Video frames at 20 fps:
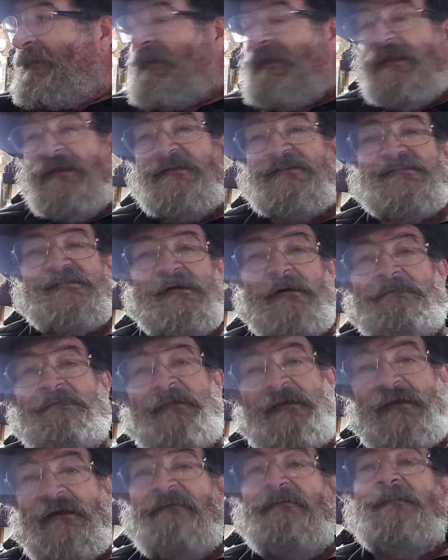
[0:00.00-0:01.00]
it's something
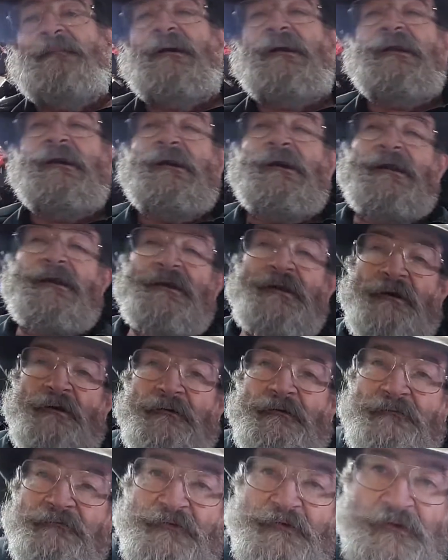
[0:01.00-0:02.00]
that everybody ought to know
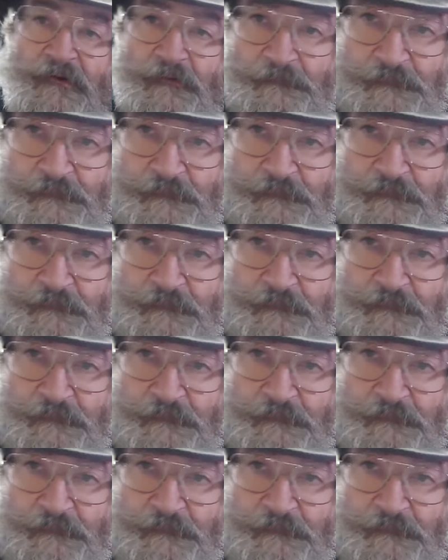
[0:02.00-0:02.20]
if you're going to